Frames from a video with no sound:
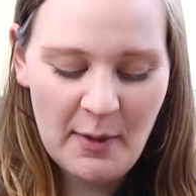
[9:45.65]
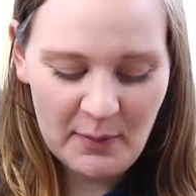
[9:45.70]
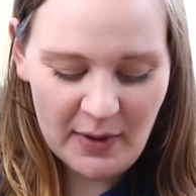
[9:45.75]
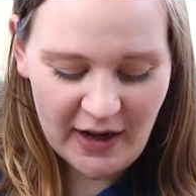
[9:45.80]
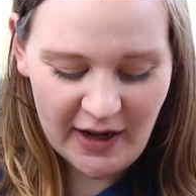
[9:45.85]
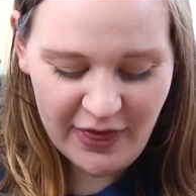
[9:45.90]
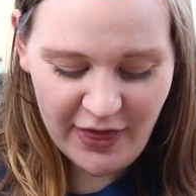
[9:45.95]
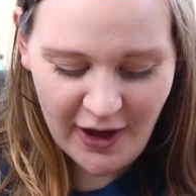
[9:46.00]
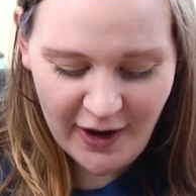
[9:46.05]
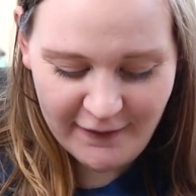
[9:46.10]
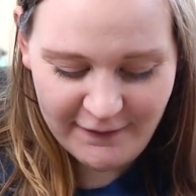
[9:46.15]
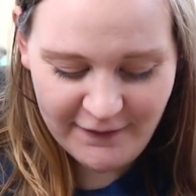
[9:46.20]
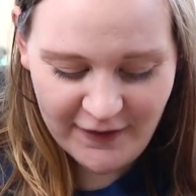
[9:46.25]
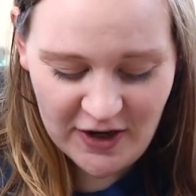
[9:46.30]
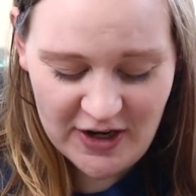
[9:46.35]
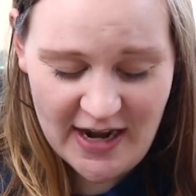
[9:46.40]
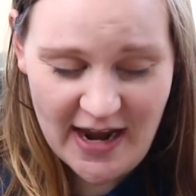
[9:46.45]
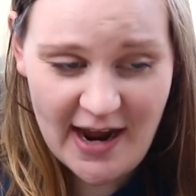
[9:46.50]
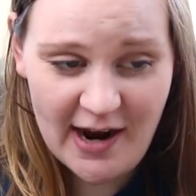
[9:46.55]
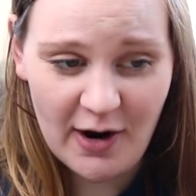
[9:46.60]
But I thought
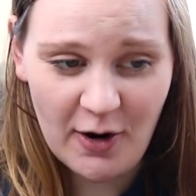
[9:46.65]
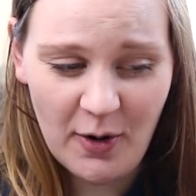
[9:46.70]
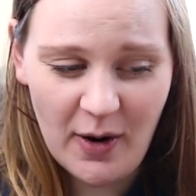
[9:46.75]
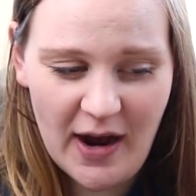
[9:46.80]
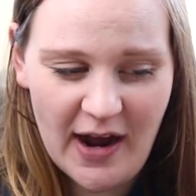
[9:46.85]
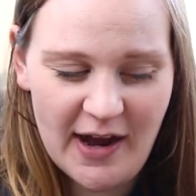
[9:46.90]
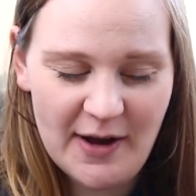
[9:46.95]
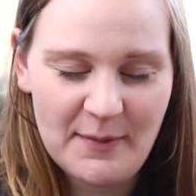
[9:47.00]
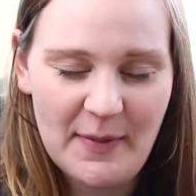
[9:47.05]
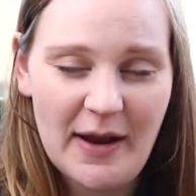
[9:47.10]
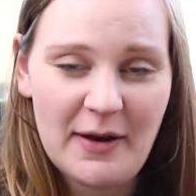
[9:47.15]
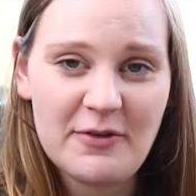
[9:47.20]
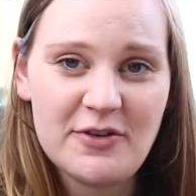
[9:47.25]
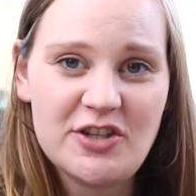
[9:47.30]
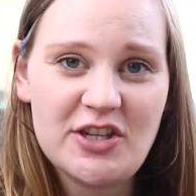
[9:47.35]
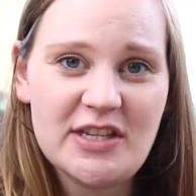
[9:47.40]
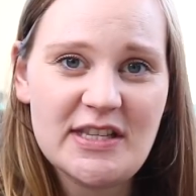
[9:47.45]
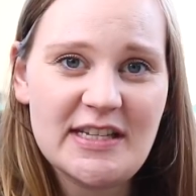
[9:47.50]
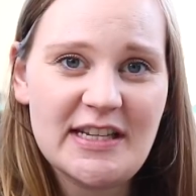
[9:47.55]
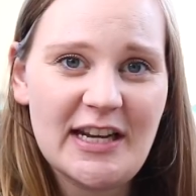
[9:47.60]
for now, I would
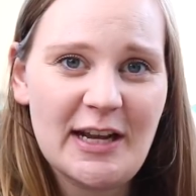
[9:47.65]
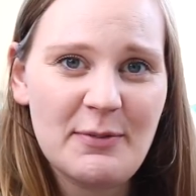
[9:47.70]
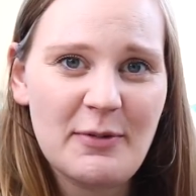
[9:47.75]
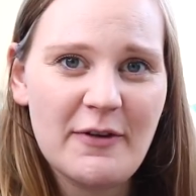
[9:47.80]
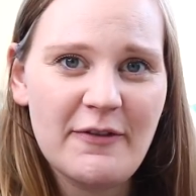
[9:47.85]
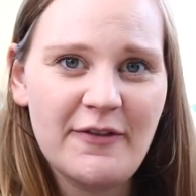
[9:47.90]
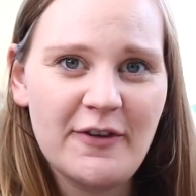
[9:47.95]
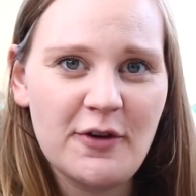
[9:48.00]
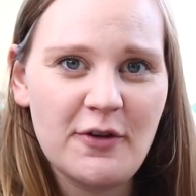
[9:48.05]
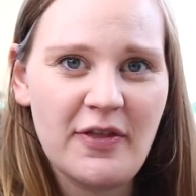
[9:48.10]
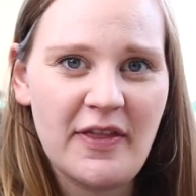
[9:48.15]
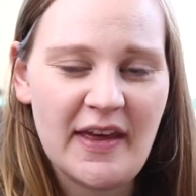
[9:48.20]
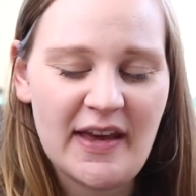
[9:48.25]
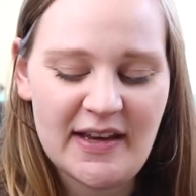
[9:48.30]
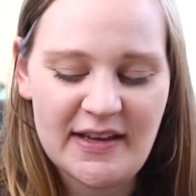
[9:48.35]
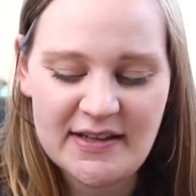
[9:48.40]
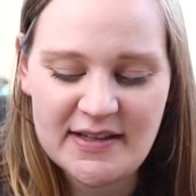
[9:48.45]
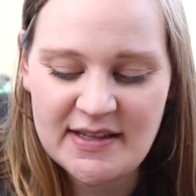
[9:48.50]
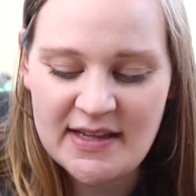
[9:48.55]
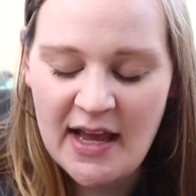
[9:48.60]
just knit up a few
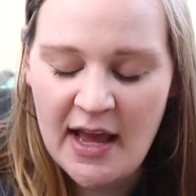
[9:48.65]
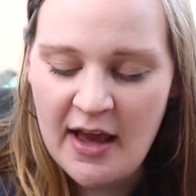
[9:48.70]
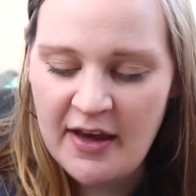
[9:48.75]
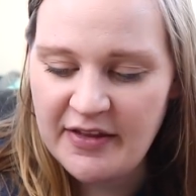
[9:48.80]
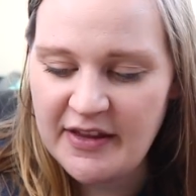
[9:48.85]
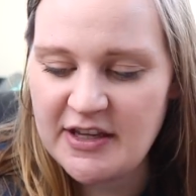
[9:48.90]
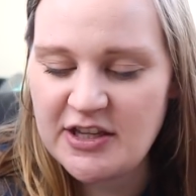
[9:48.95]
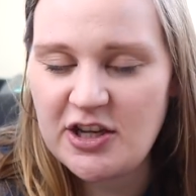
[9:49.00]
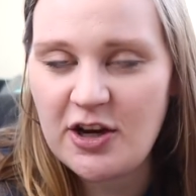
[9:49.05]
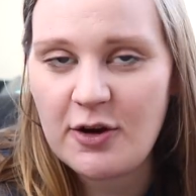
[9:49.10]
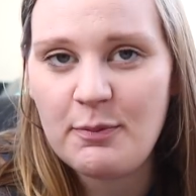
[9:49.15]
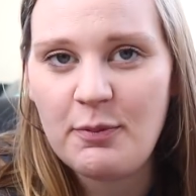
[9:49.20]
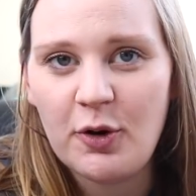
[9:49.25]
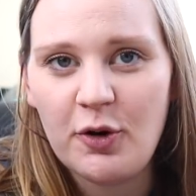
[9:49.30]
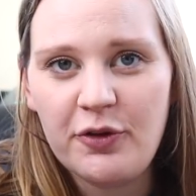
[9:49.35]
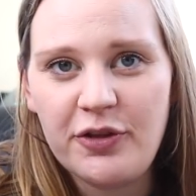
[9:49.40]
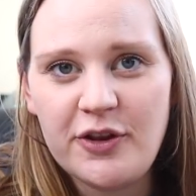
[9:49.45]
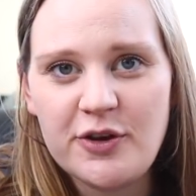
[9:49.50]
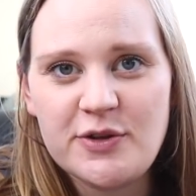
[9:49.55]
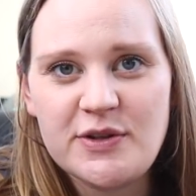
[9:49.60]
things These are
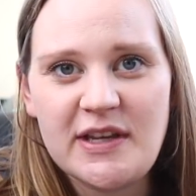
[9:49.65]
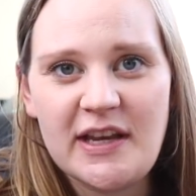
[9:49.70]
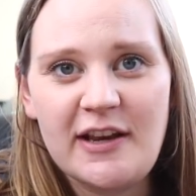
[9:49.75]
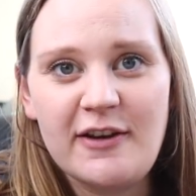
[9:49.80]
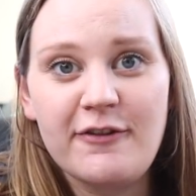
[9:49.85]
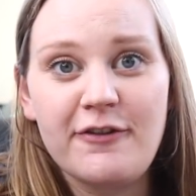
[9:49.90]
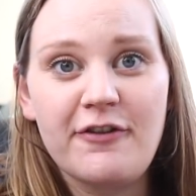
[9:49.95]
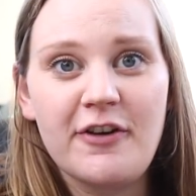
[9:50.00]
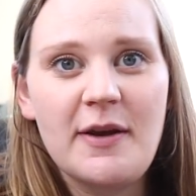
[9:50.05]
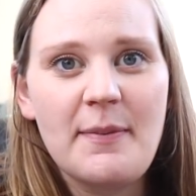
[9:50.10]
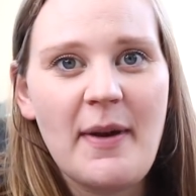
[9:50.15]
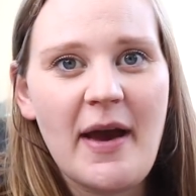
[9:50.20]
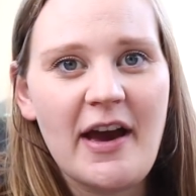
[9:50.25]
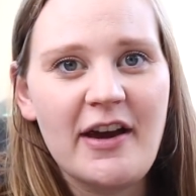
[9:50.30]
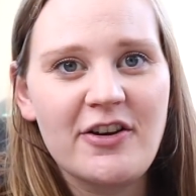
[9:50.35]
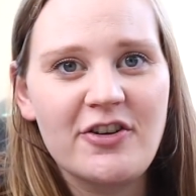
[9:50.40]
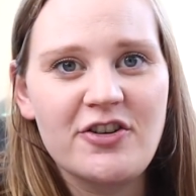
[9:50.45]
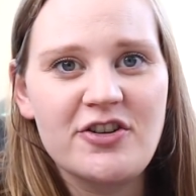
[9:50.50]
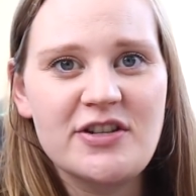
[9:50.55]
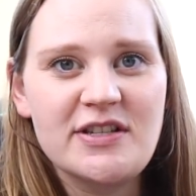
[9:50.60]
both using free
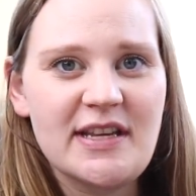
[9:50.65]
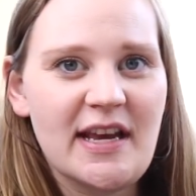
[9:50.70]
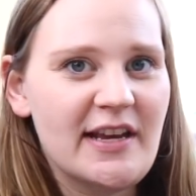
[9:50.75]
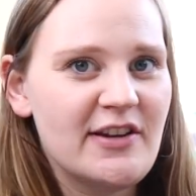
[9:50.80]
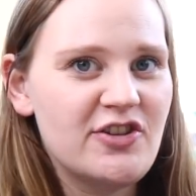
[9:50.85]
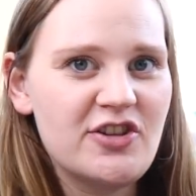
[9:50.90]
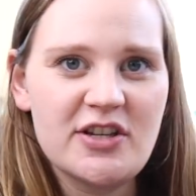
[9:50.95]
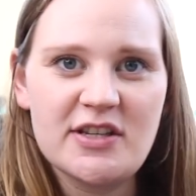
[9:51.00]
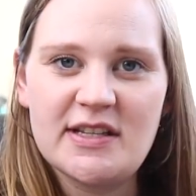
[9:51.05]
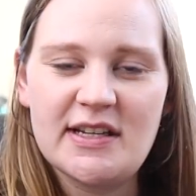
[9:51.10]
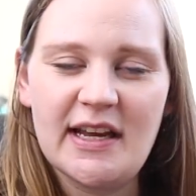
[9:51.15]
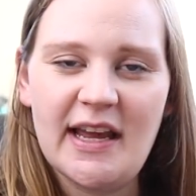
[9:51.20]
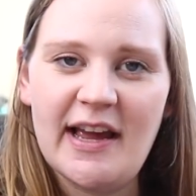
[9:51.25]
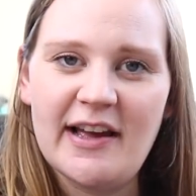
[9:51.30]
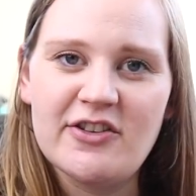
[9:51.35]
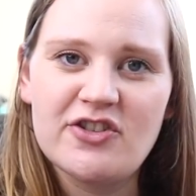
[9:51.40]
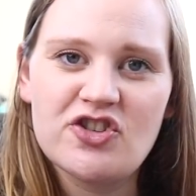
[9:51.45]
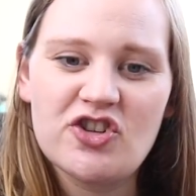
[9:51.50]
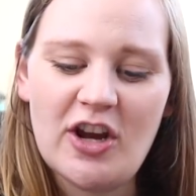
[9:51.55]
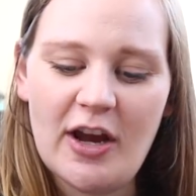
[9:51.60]
patterns and just,
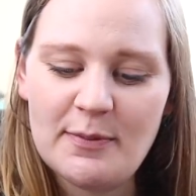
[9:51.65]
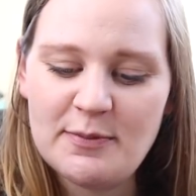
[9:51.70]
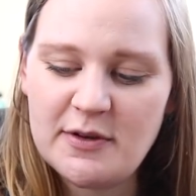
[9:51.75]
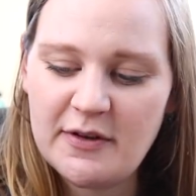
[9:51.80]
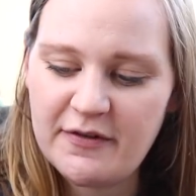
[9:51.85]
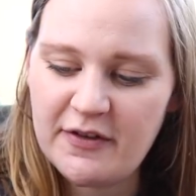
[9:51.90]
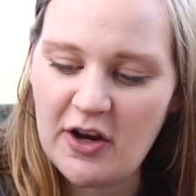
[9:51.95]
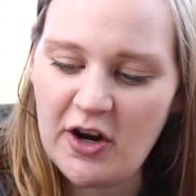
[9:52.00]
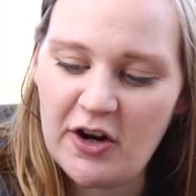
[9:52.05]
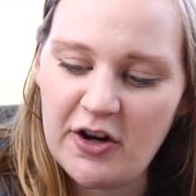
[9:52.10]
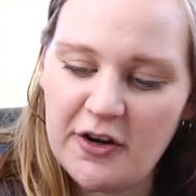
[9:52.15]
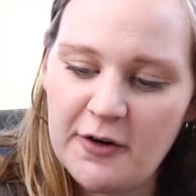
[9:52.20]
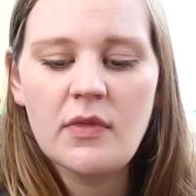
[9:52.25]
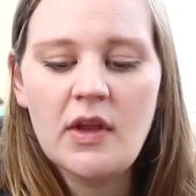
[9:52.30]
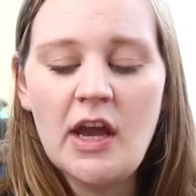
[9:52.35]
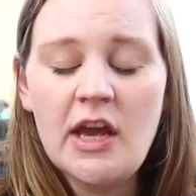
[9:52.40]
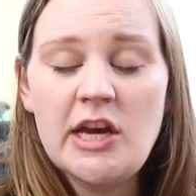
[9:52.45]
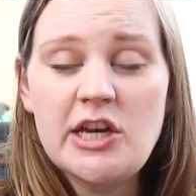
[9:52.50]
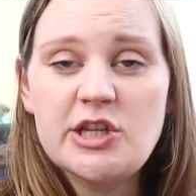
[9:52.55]
again, scraps of yarn.